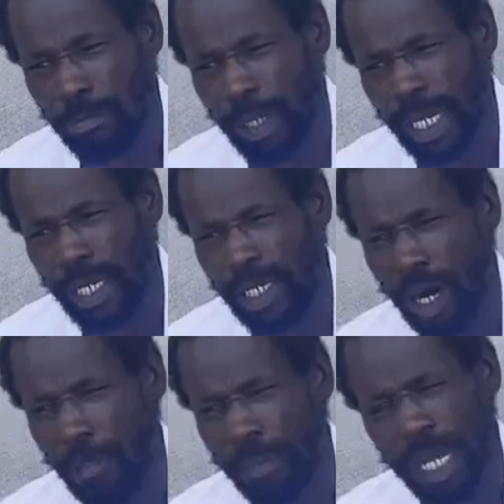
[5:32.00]
be
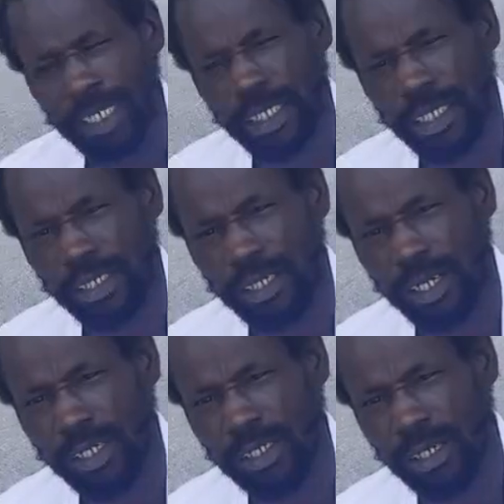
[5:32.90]
a blessing to
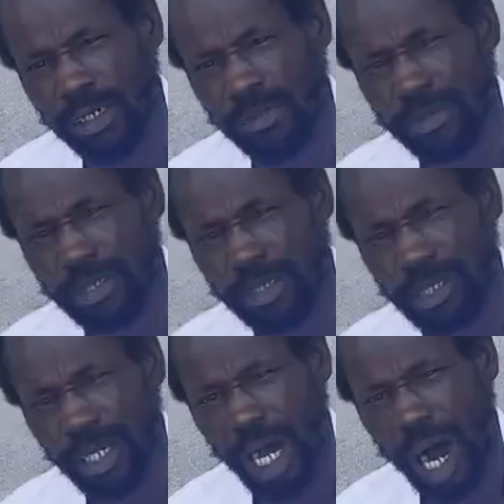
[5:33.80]
the children
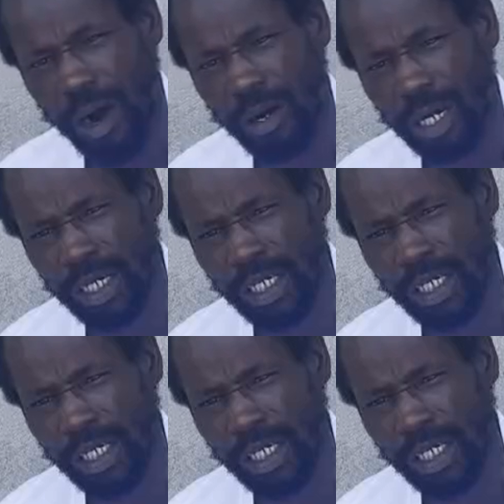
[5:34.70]
out here